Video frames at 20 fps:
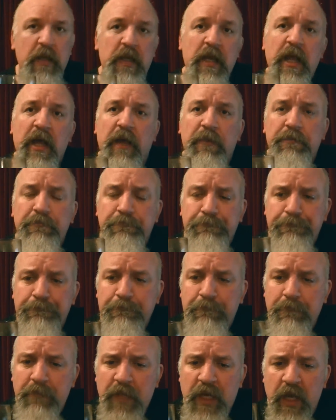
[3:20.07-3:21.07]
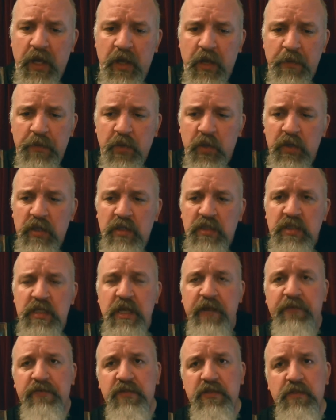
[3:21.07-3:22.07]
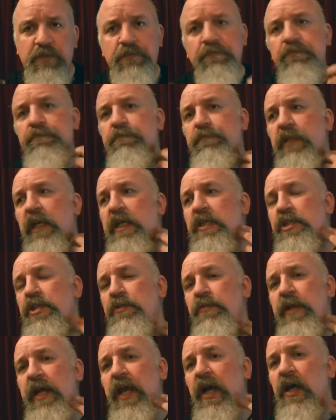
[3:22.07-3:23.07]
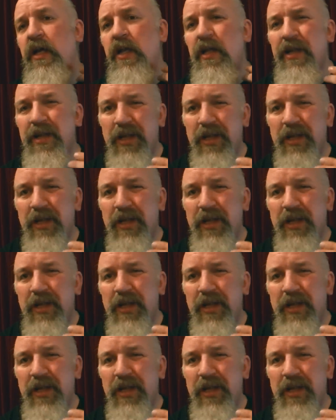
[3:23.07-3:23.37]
now um, on the sniffs as you hear